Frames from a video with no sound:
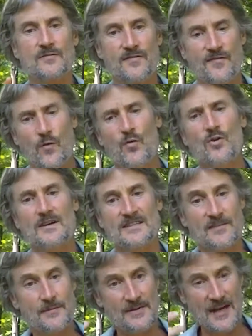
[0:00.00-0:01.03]
forced
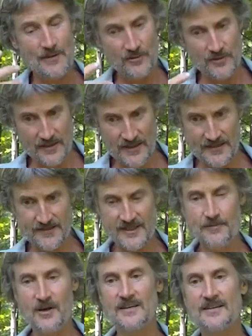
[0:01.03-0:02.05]
from the time we're little kids to
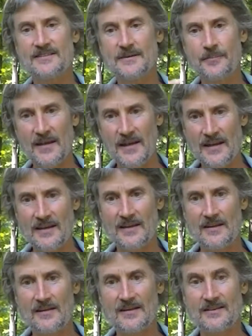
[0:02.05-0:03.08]
participate in
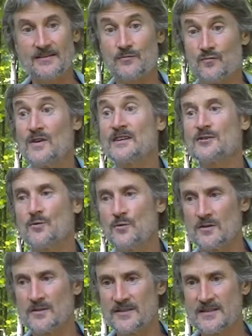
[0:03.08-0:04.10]
these
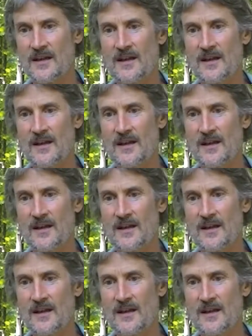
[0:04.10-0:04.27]
rituals